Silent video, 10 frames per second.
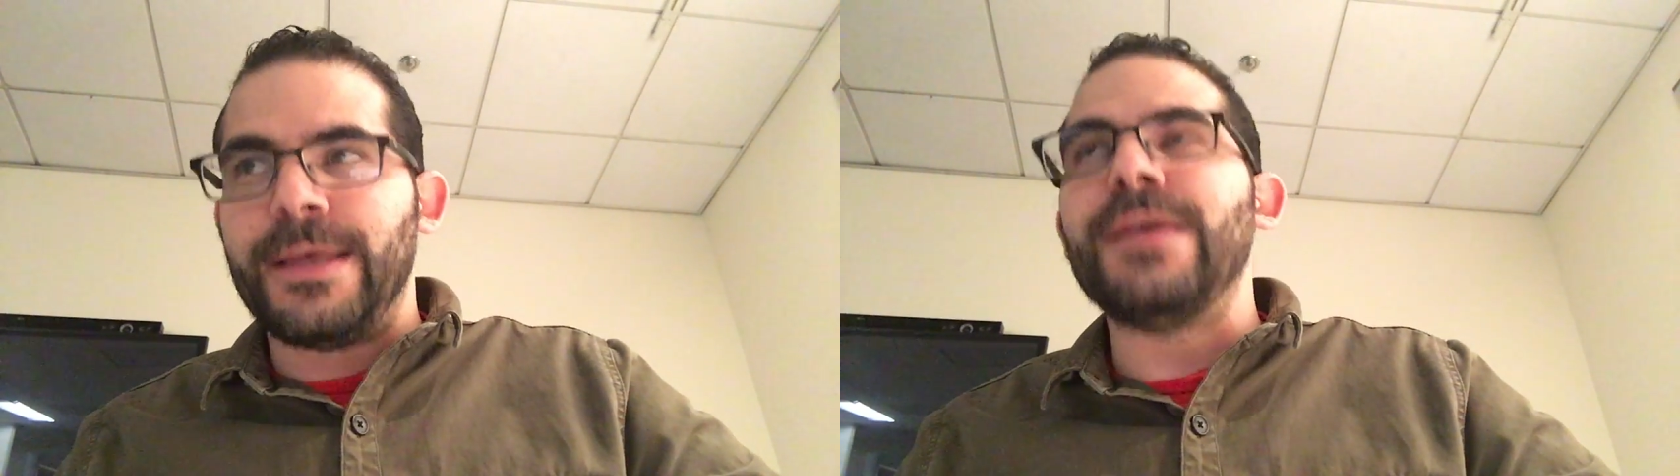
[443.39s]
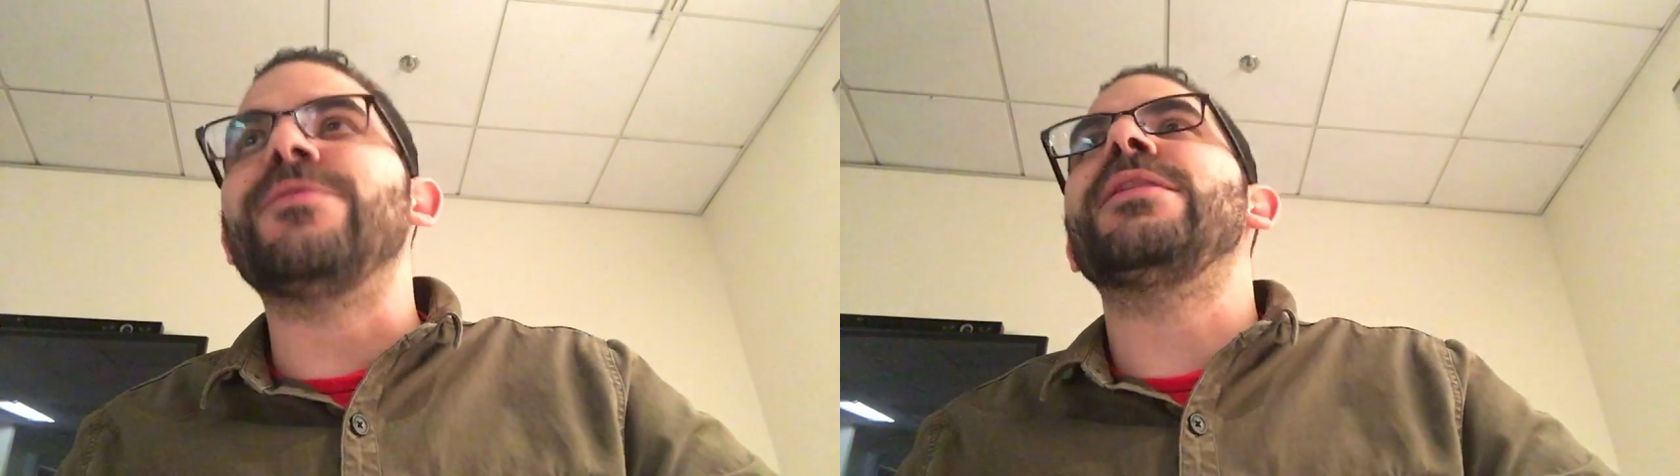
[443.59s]

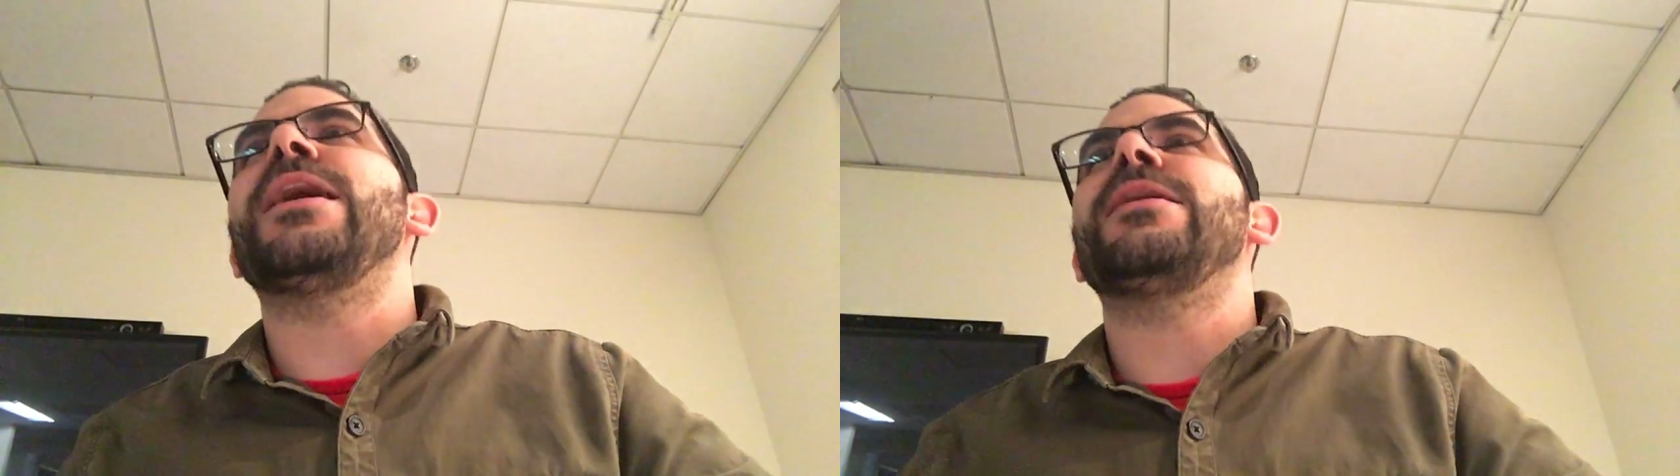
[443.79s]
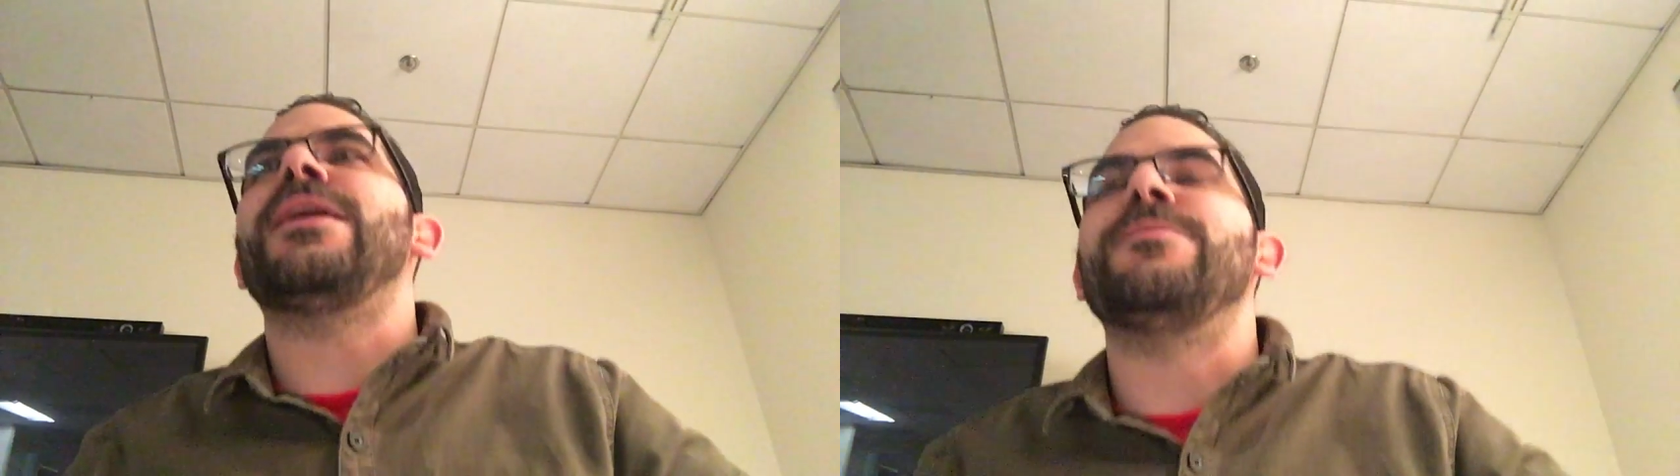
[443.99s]
even
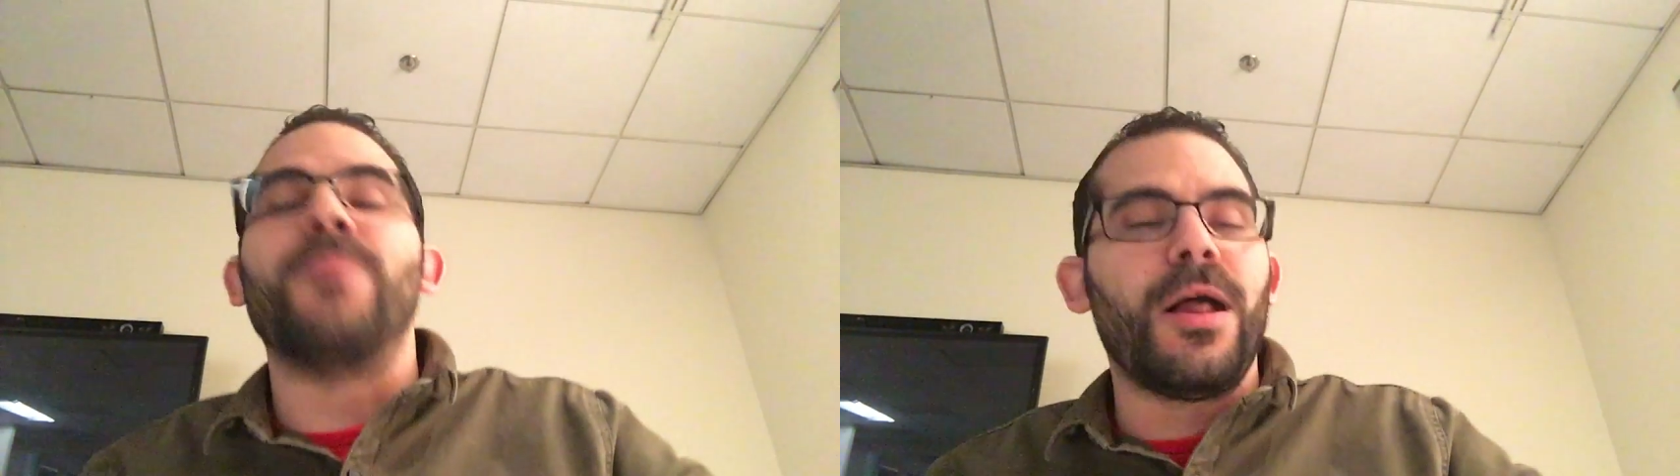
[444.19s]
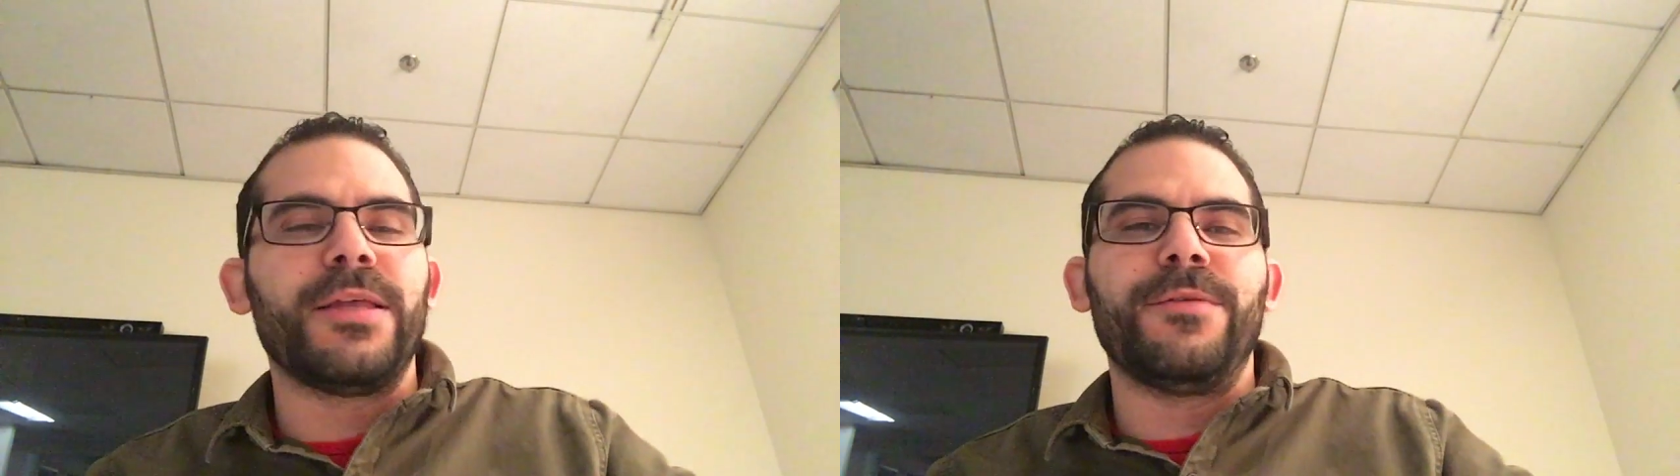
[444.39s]
that and
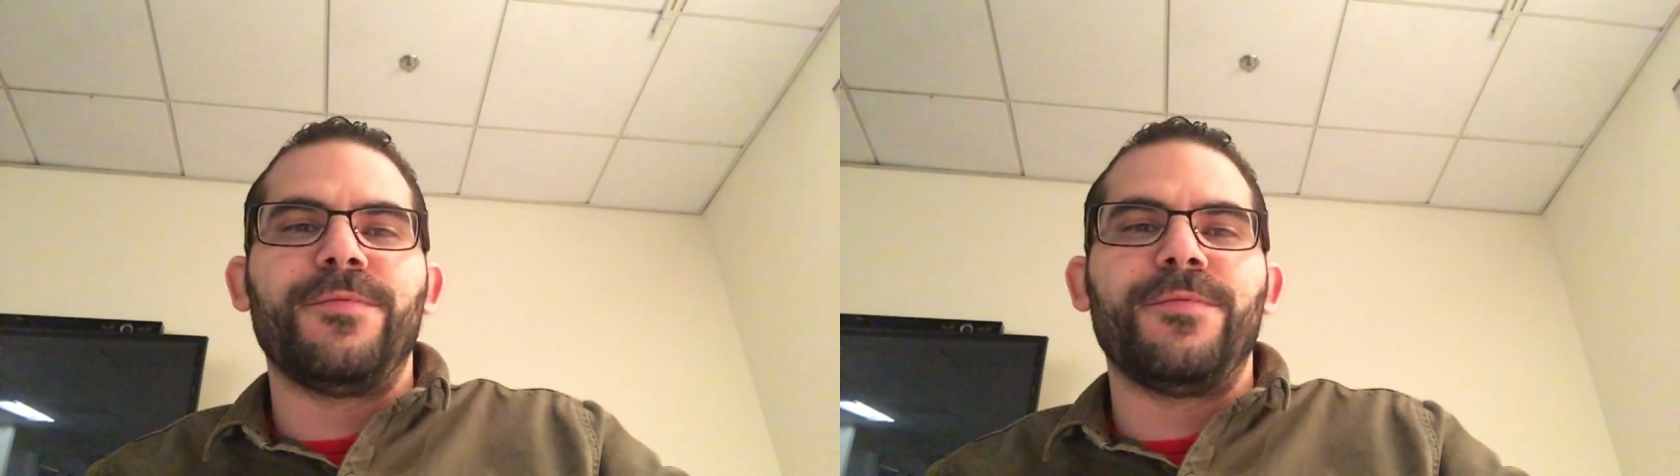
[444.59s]
Molly